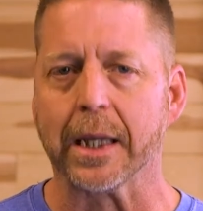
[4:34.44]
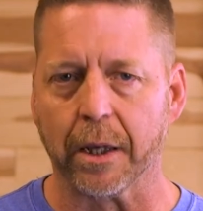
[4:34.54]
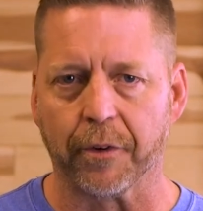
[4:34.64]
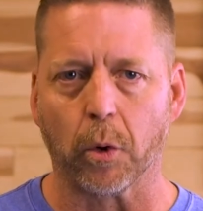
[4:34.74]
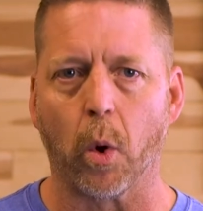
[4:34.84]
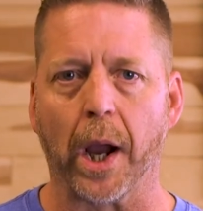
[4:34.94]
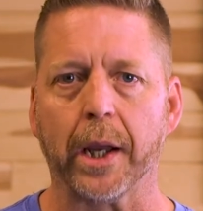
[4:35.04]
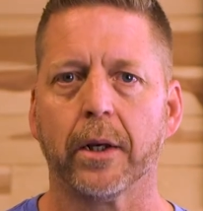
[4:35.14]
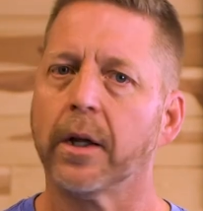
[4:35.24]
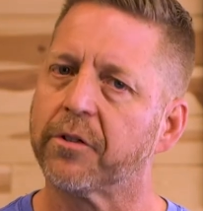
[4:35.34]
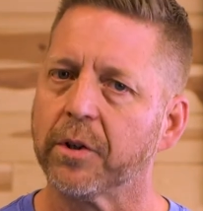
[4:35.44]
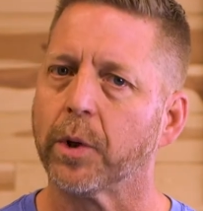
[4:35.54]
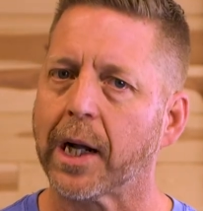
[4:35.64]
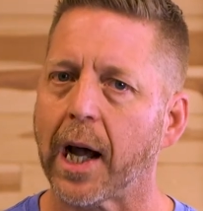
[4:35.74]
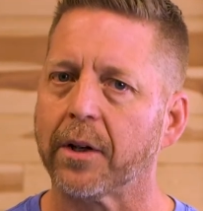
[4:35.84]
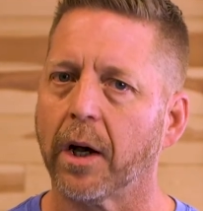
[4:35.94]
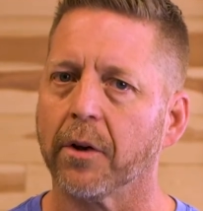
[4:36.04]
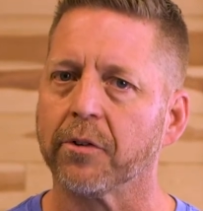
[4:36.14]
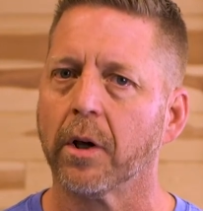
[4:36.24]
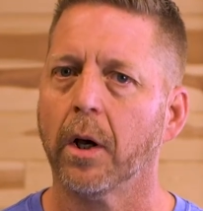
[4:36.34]
Give it away and see what God
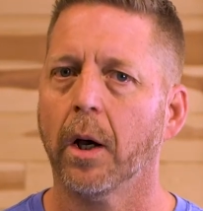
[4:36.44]
does.